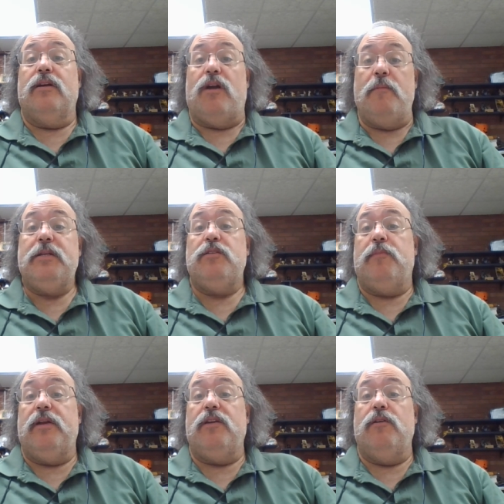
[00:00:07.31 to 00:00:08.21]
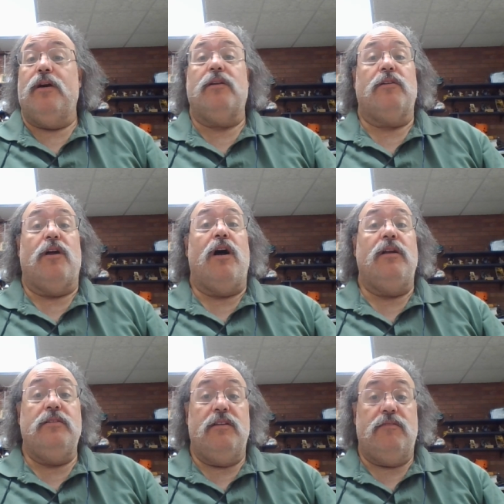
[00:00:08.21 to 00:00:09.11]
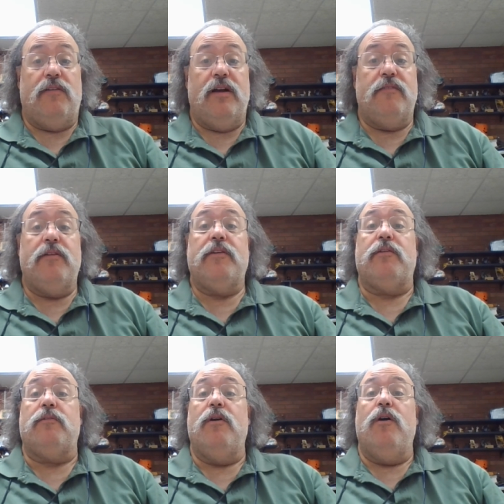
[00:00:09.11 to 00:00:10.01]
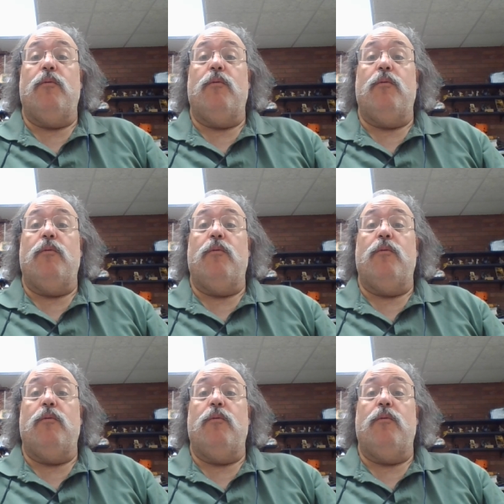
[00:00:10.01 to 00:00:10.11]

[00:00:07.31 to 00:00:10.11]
coming to bring you another Under 5 review,